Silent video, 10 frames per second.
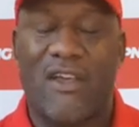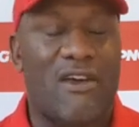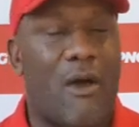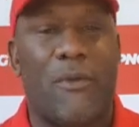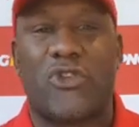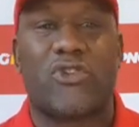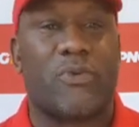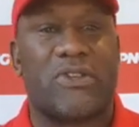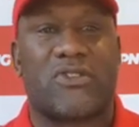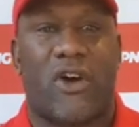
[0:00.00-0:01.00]
I'm not sure
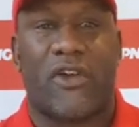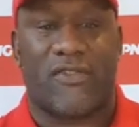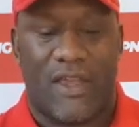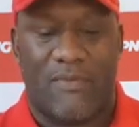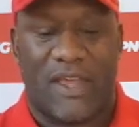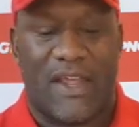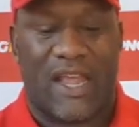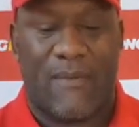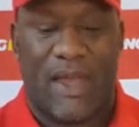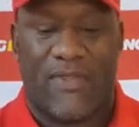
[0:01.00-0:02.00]
which Tigers team's going to
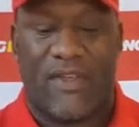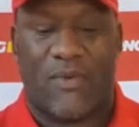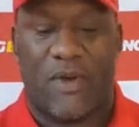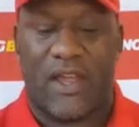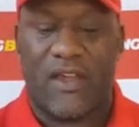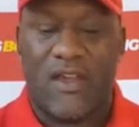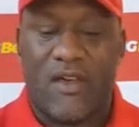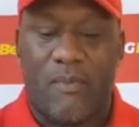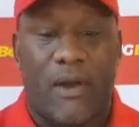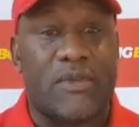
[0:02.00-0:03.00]
come out this week,
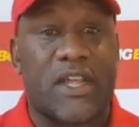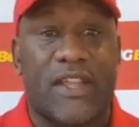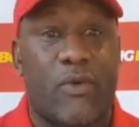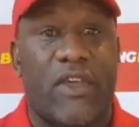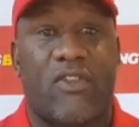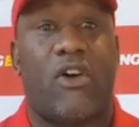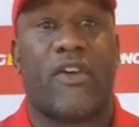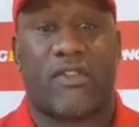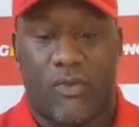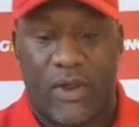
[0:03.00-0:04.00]
but I'm just going to take West
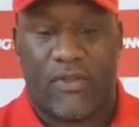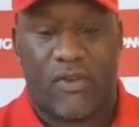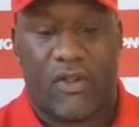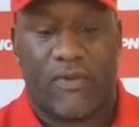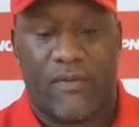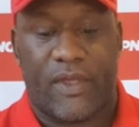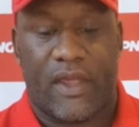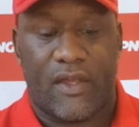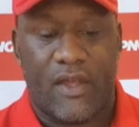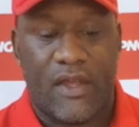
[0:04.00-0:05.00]
Tigers to win at
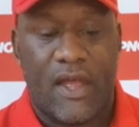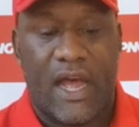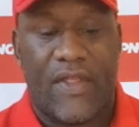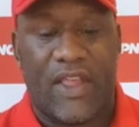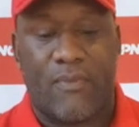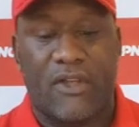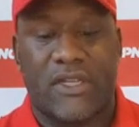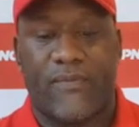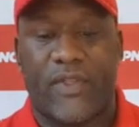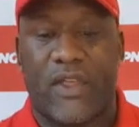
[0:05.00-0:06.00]
$2.50. That's my
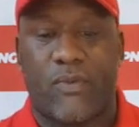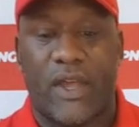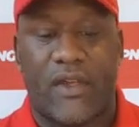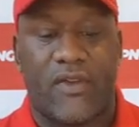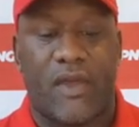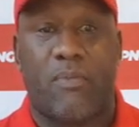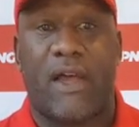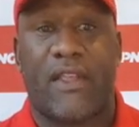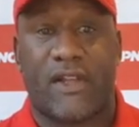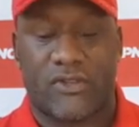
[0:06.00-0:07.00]
tip for this week because they're
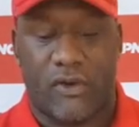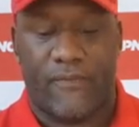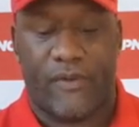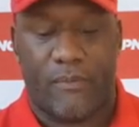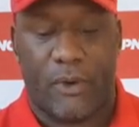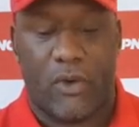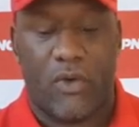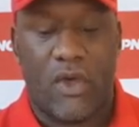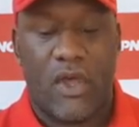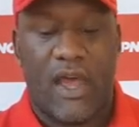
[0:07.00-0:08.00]
playing such good
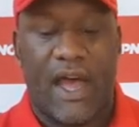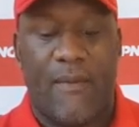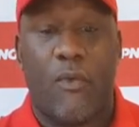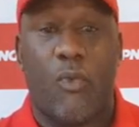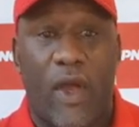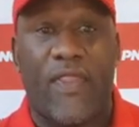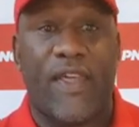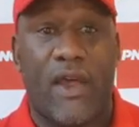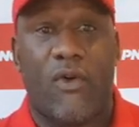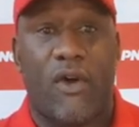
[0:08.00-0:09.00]
football when
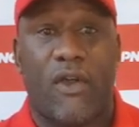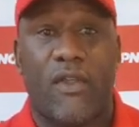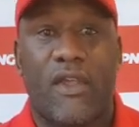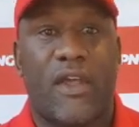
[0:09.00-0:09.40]
they're on.